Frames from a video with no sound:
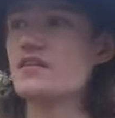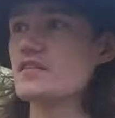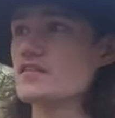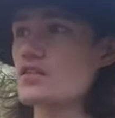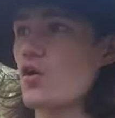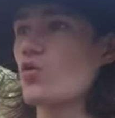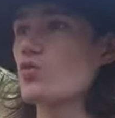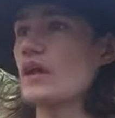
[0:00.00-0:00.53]

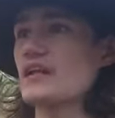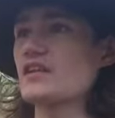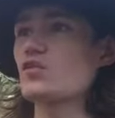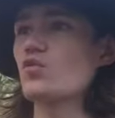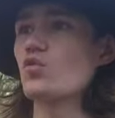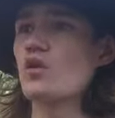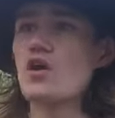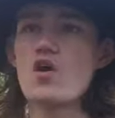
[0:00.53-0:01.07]
This whole like
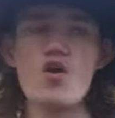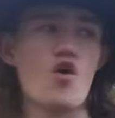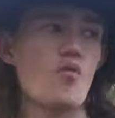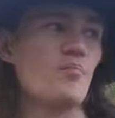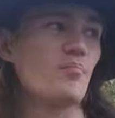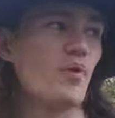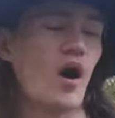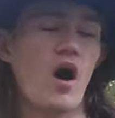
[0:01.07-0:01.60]
little
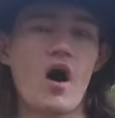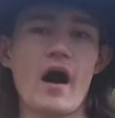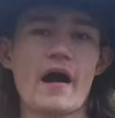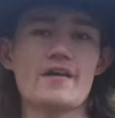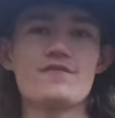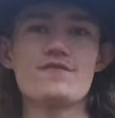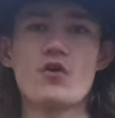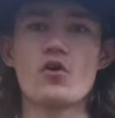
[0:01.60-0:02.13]

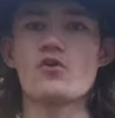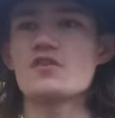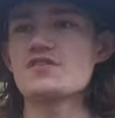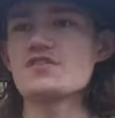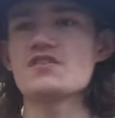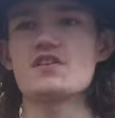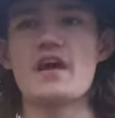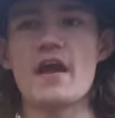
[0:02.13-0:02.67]
pine
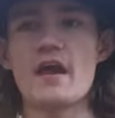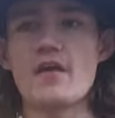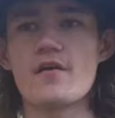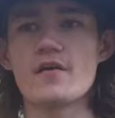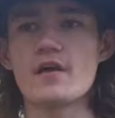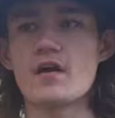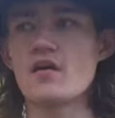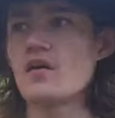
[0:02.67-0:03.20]
foresty
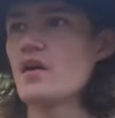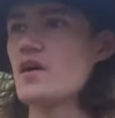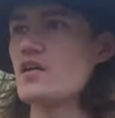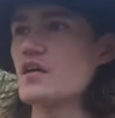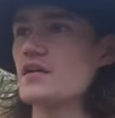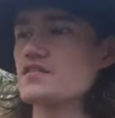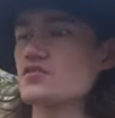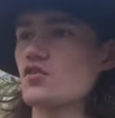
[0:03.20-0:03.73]
area,
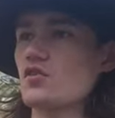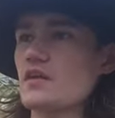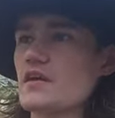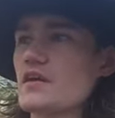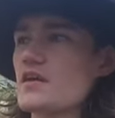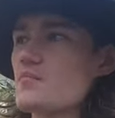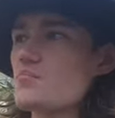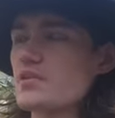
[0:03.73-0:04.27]
it's got like
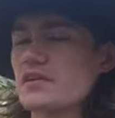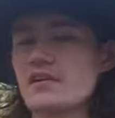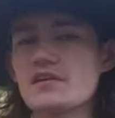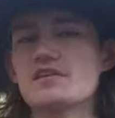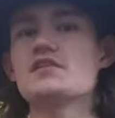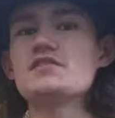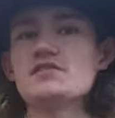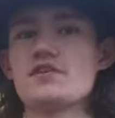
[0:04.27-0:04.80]
a
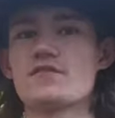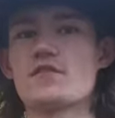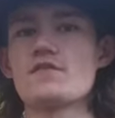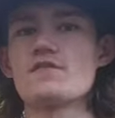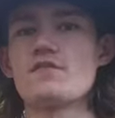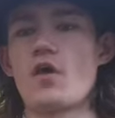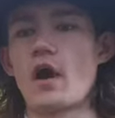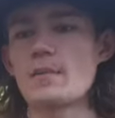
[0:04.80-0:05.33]
completely
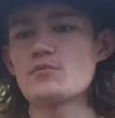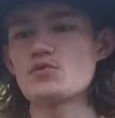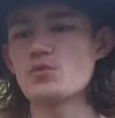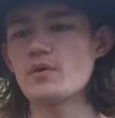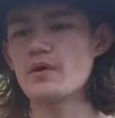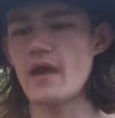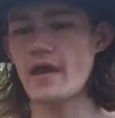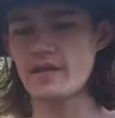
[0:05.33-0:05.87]
different vibe
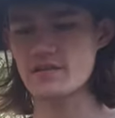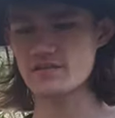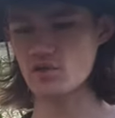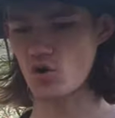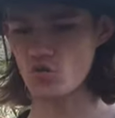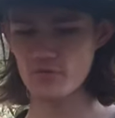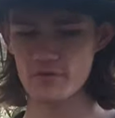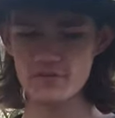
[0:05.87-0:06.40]
to it and it's
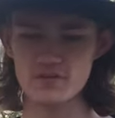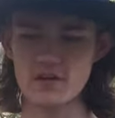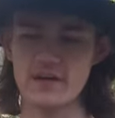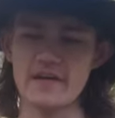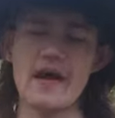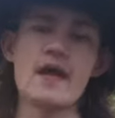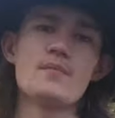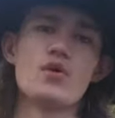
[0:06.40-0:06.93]
the whole reason I
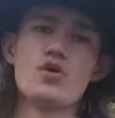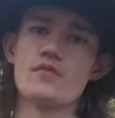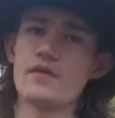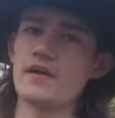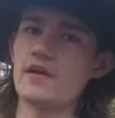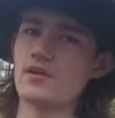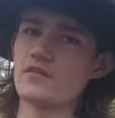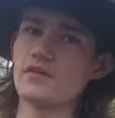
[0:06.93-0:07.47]
came over
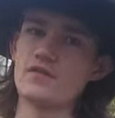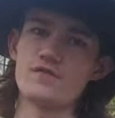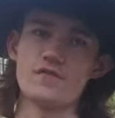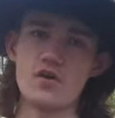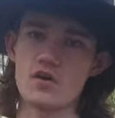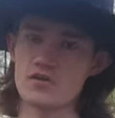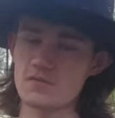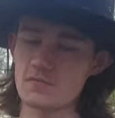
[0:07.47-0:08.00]
here in the
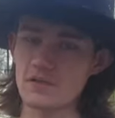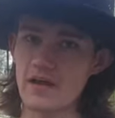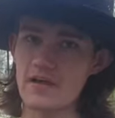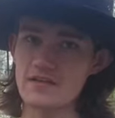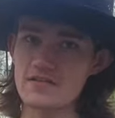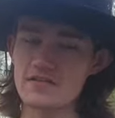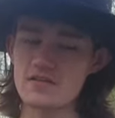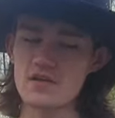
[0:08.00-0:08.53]
first
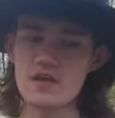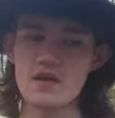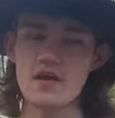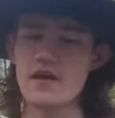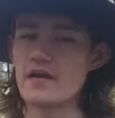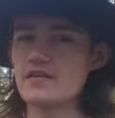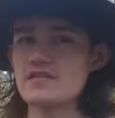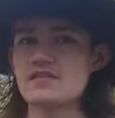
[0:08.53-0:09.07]
place
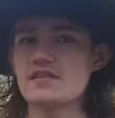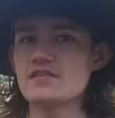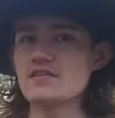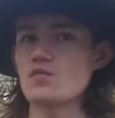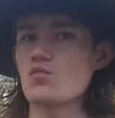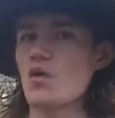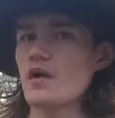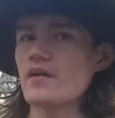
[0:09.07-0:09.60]
in
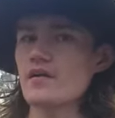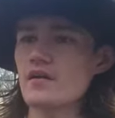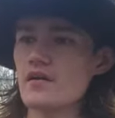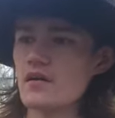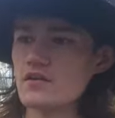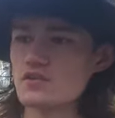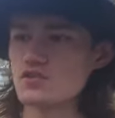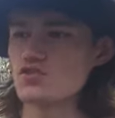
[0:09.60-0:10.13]
season one
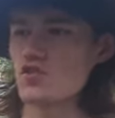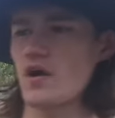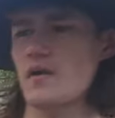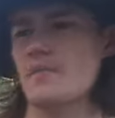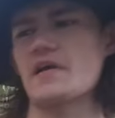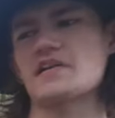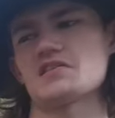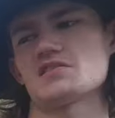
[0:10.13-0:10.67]
to try
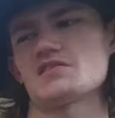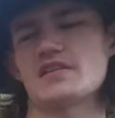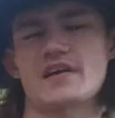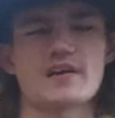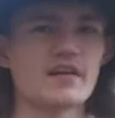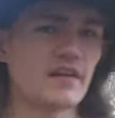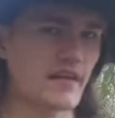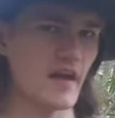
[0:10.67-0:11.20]
and make a
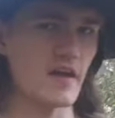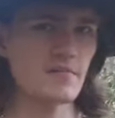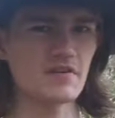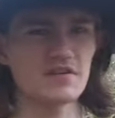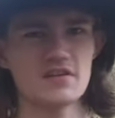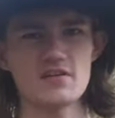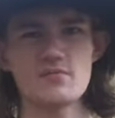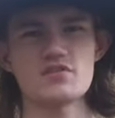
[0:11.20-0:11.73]
second
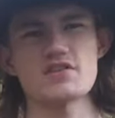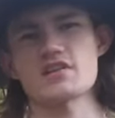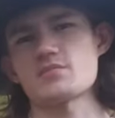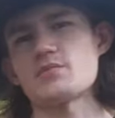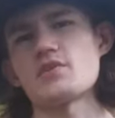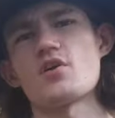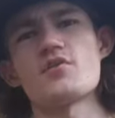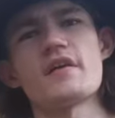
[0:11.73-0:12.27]
encampment here, which as
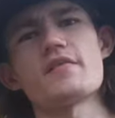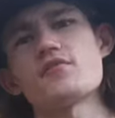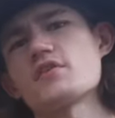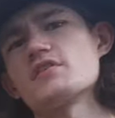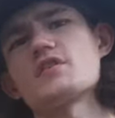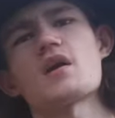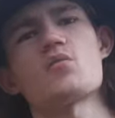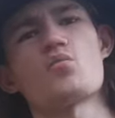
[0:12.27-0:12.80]
we know never
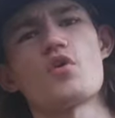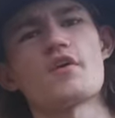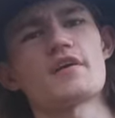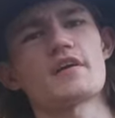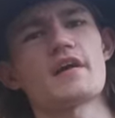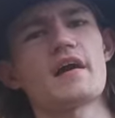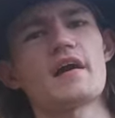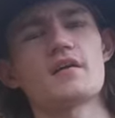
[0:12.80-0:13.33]
ended up
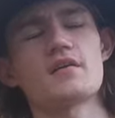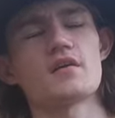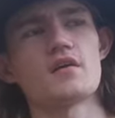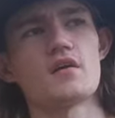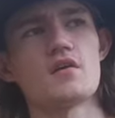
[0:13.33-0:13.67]
working out,